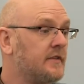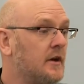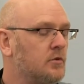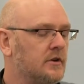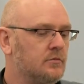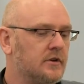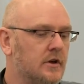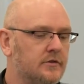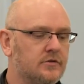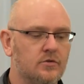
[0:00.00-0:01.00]
and that we're
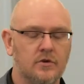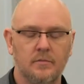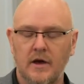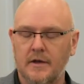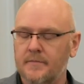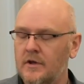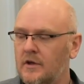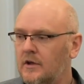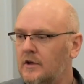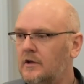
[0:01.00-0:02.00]
going to talk about.
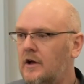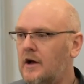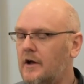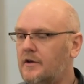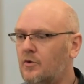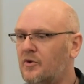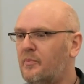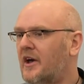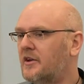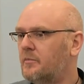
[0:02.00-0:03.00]
And I want
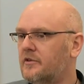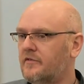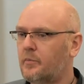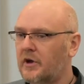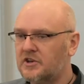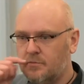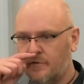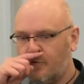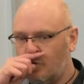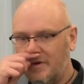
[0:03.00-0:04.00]
to paint a bit of a picture
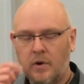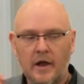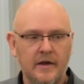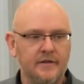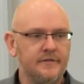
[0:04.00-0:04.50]
before we play it.